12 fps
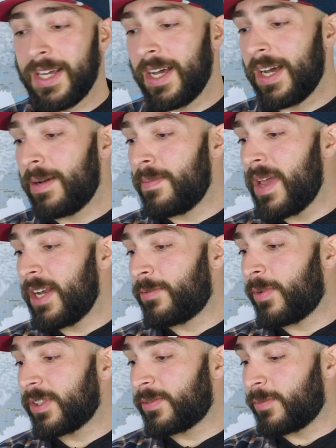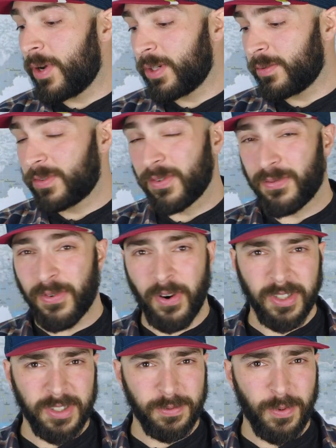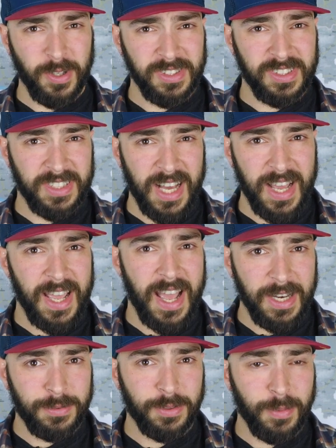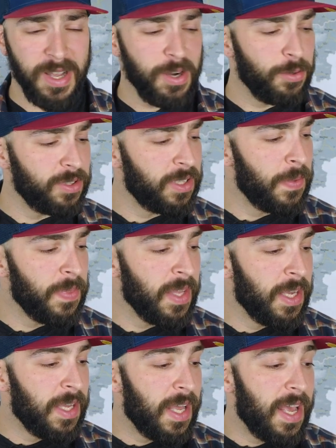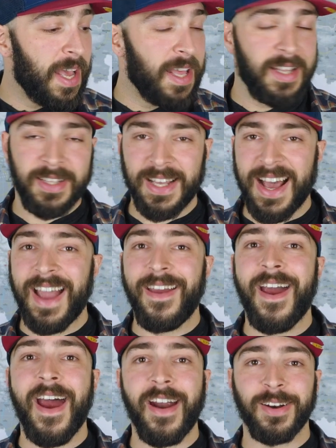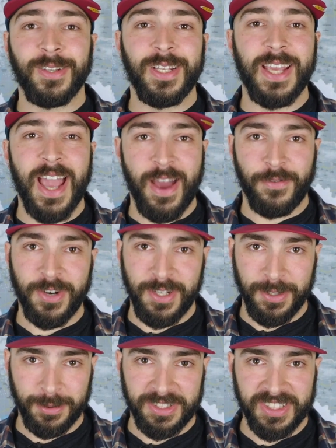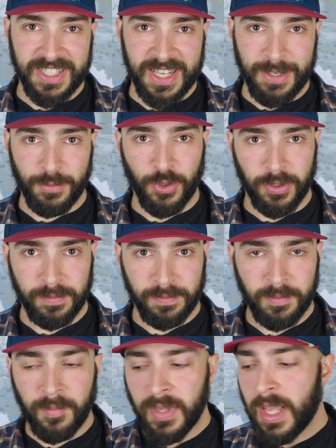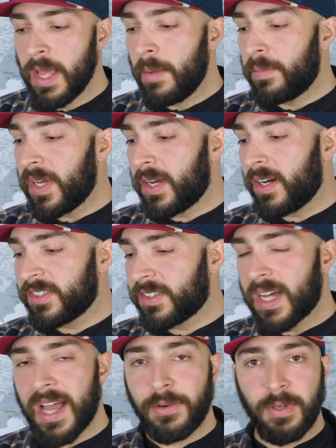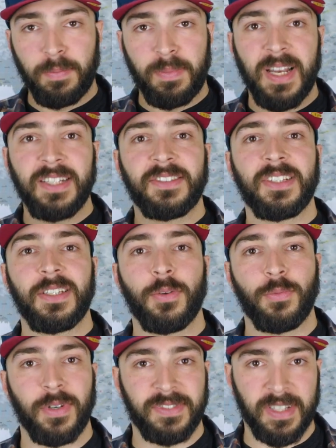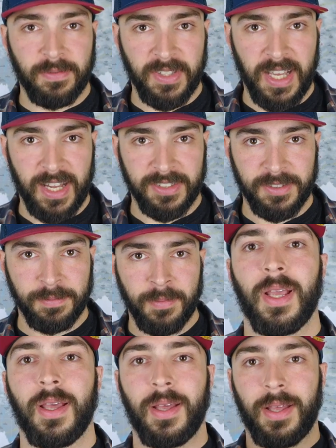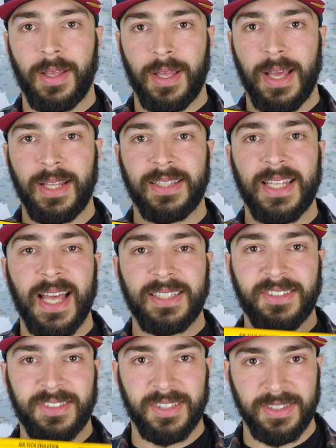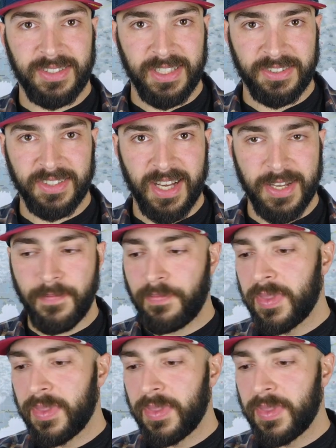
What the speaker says: It was one of the first ones I had for my own, and I hardly ever use it anymore because I replaced it with something else. And that's this guy.